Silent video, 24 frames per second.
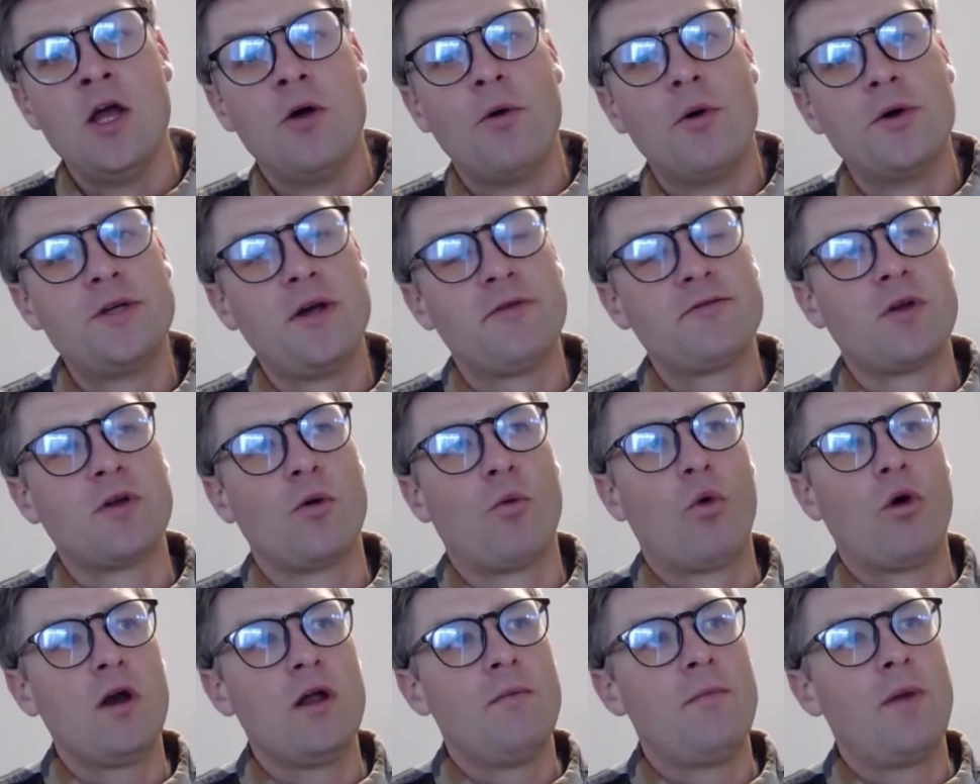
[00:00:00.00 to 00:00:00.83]
What you have to
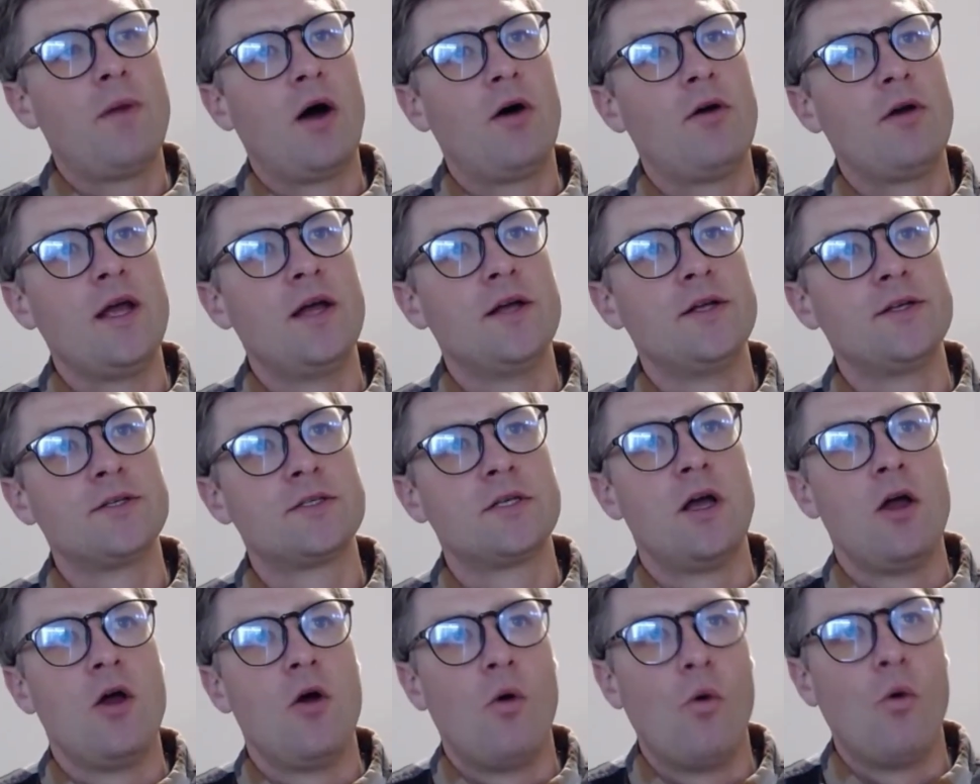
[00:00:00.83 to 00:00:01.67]
worry about
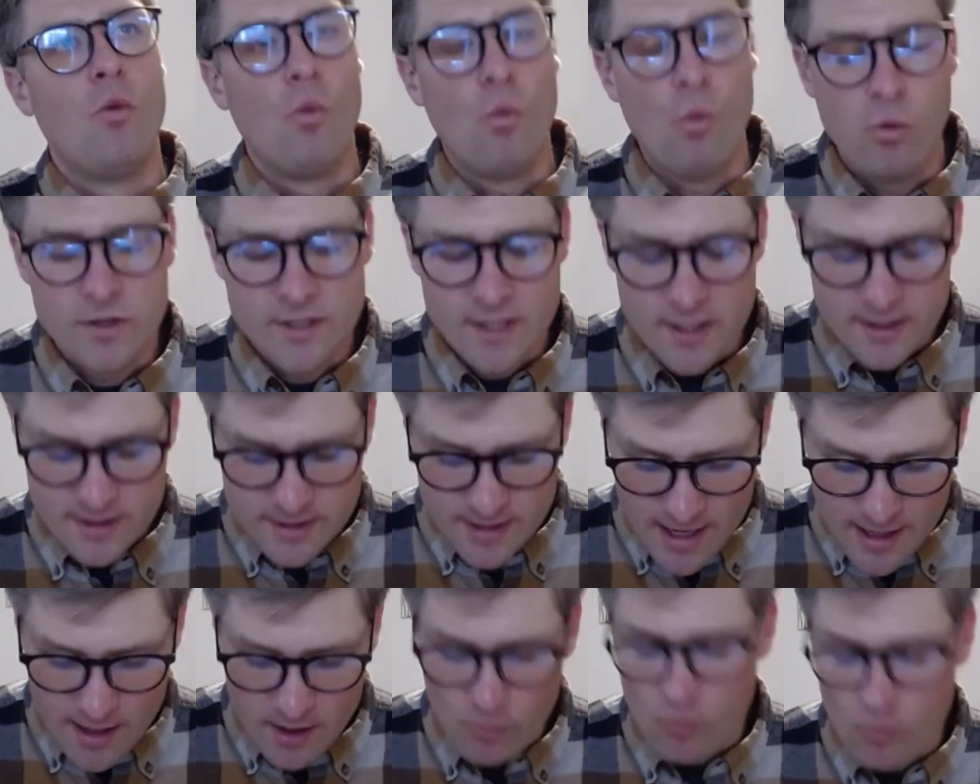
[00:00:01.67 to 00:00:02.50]
is
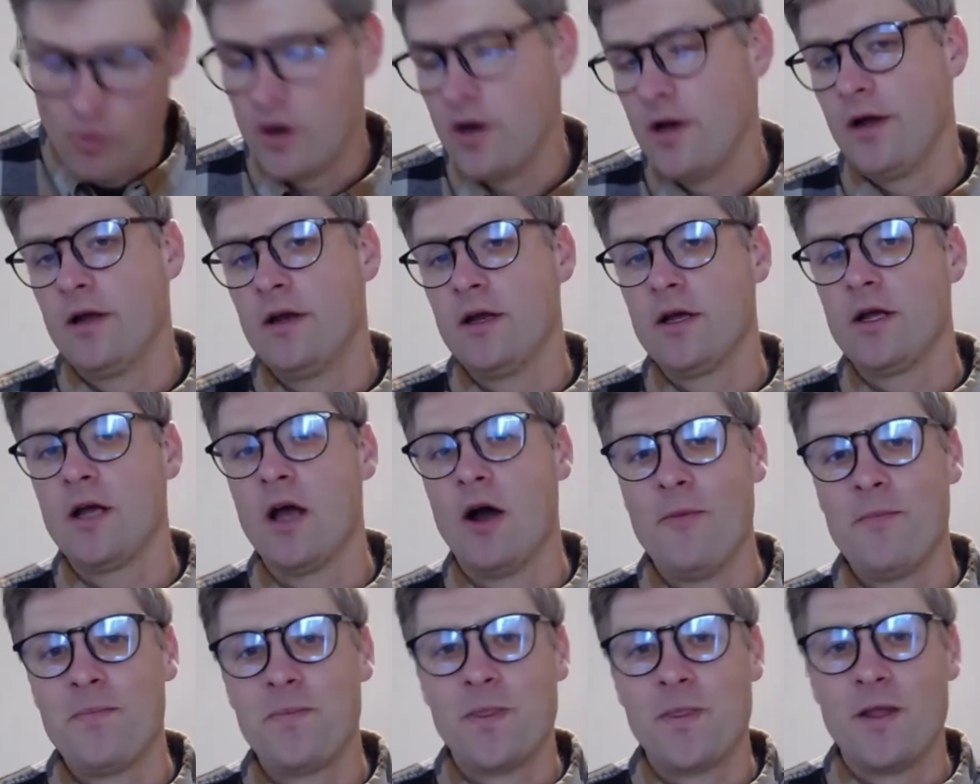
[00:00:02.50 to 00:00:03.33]
deciding where you're going to
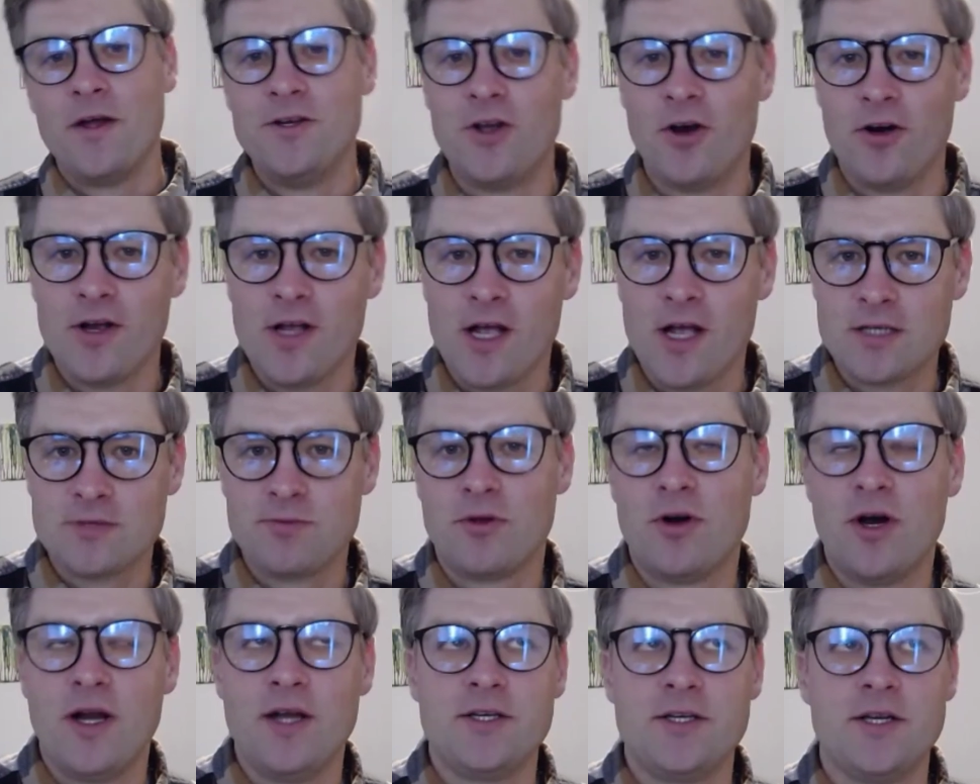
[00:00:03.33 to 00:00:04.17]
go during
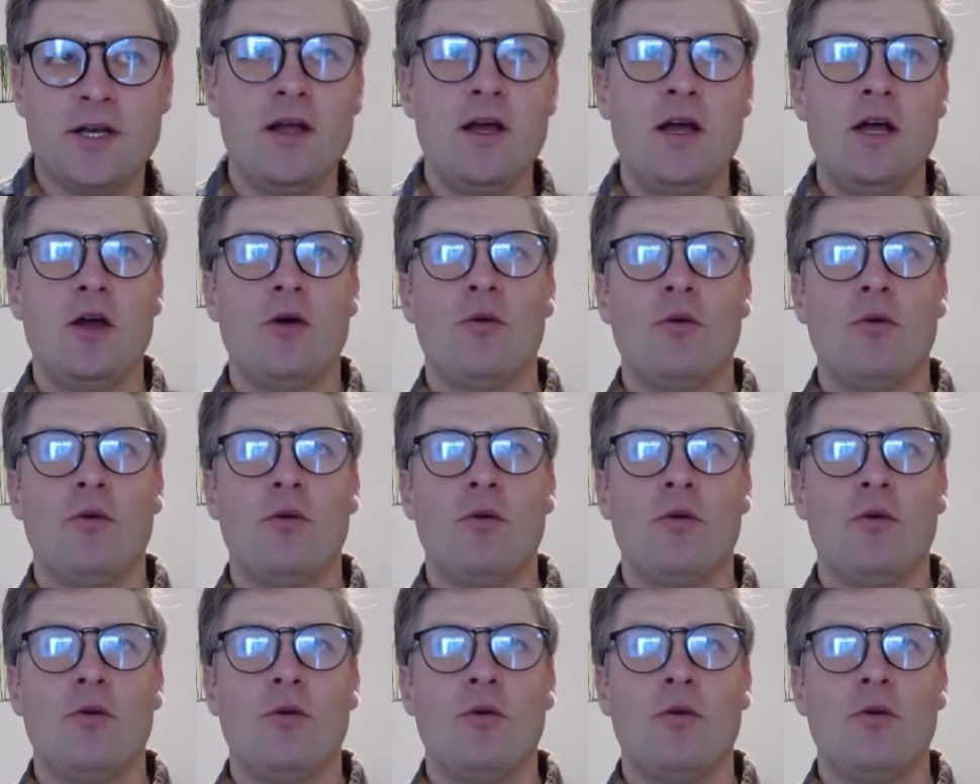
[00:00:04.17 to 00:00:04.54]
exploration.